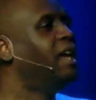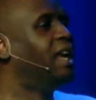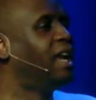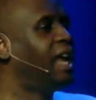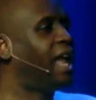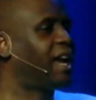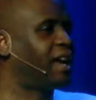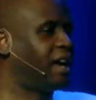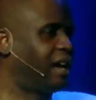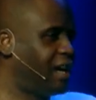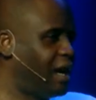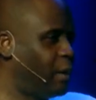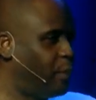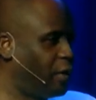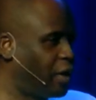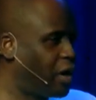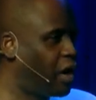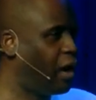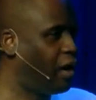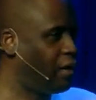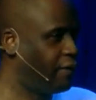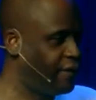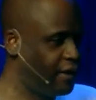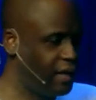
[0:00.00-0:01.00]
like a cup of
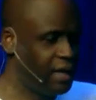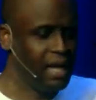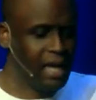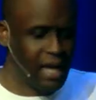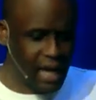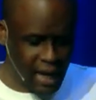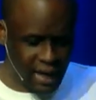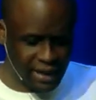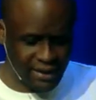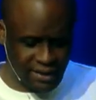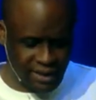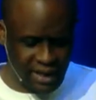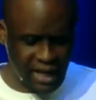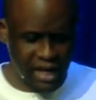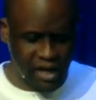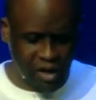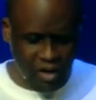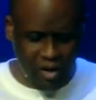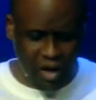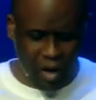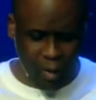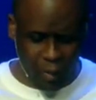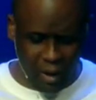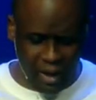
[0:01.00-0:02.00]
coffee, and saying, you
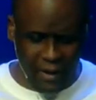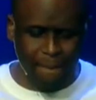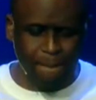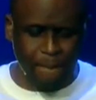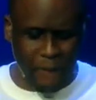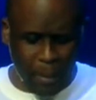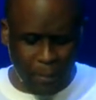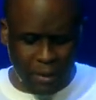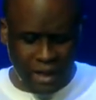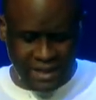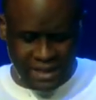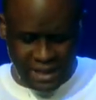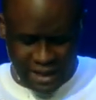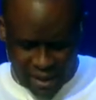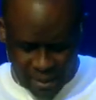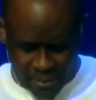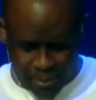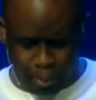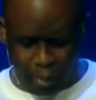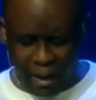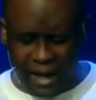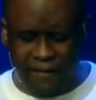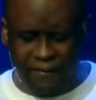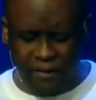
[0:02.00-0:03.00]
know what? I'm going to take a
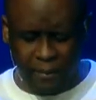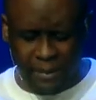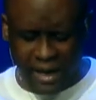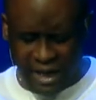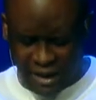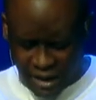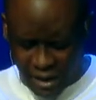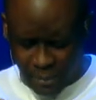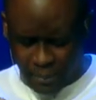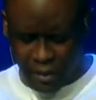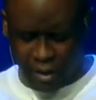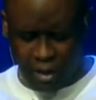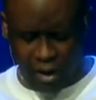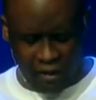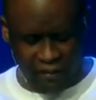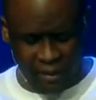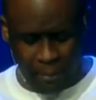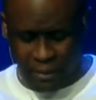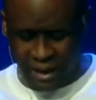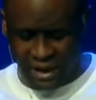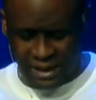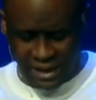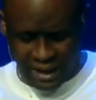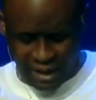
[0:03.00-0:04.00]
break from that cup of coffee. I'm
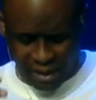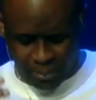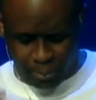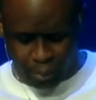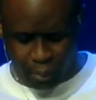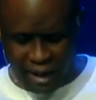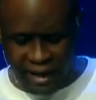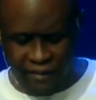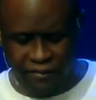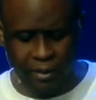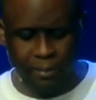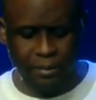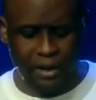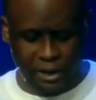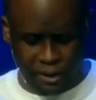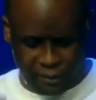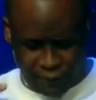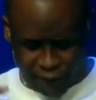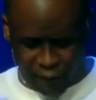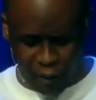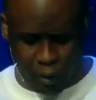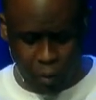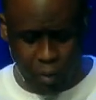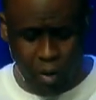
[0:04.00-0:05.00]
going to take a break from this
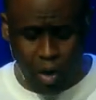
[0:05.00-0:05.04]
food,